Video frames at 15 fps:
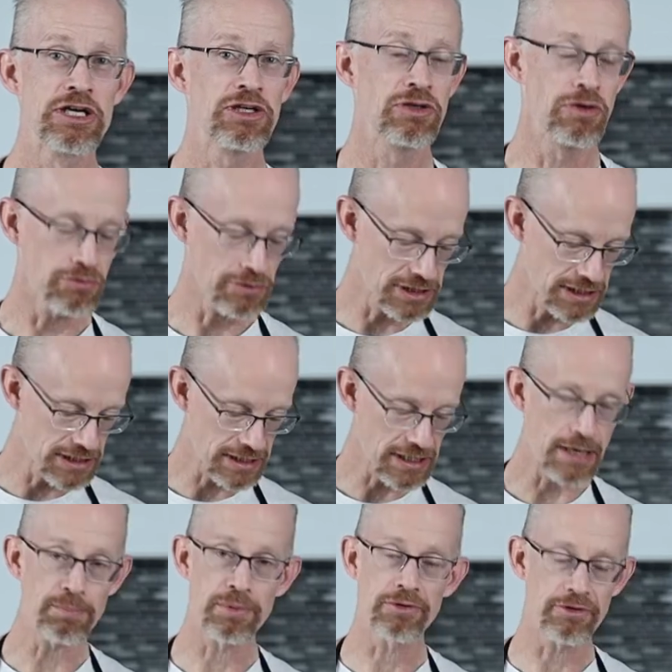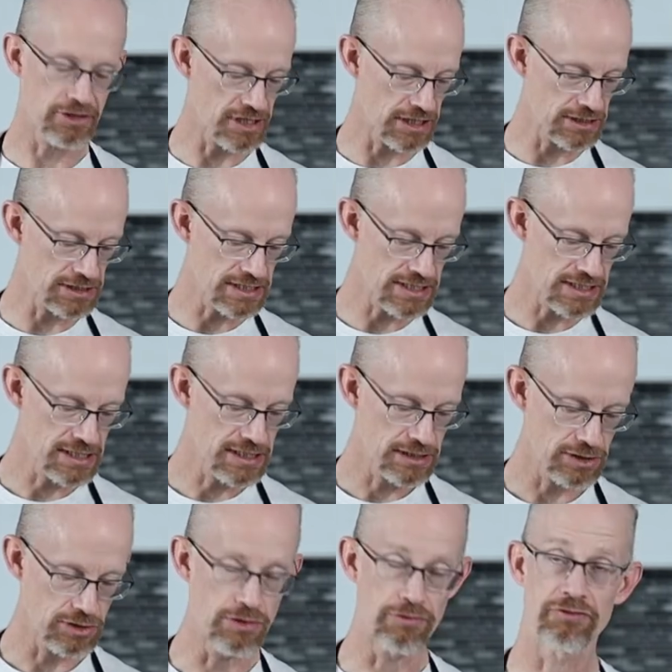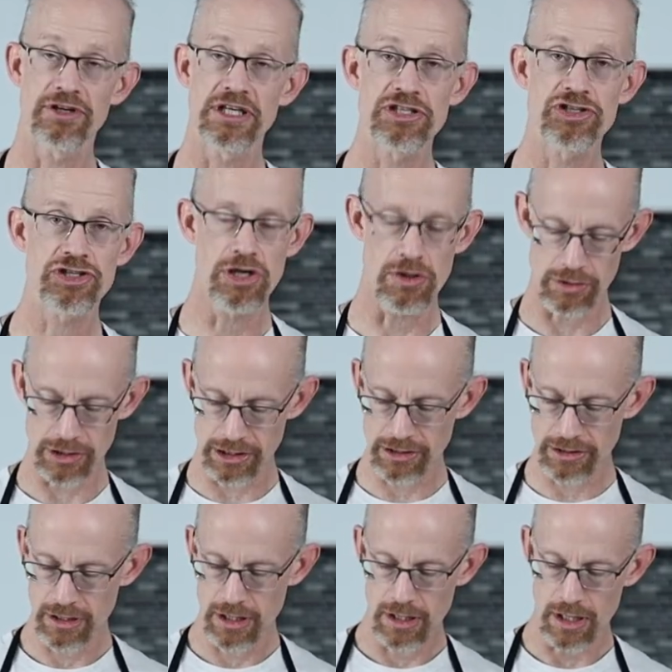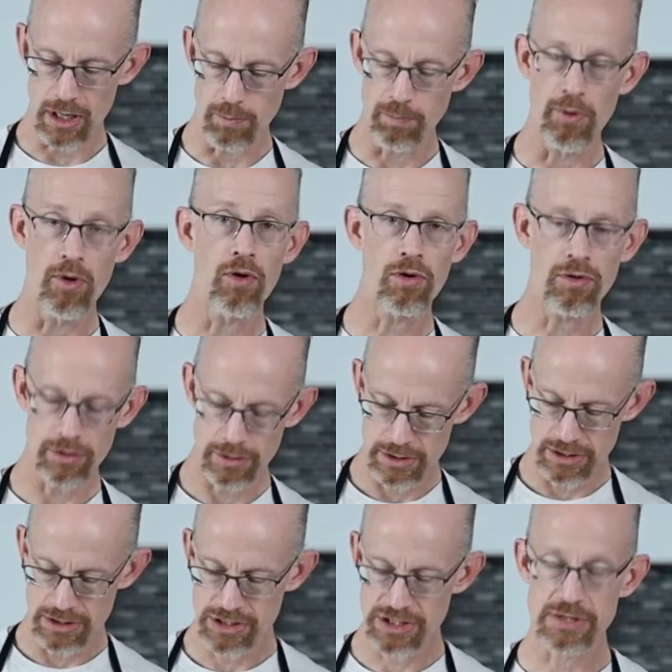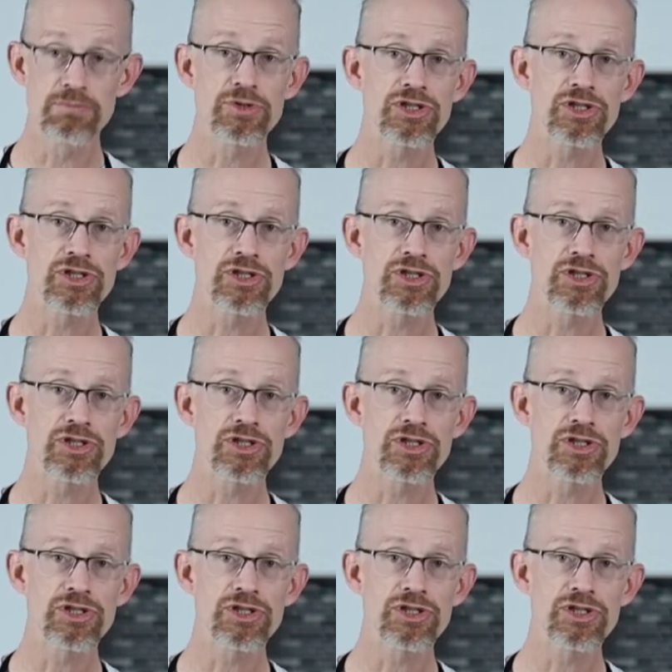You only need a couple of things: your finished yogurt, a bowl, some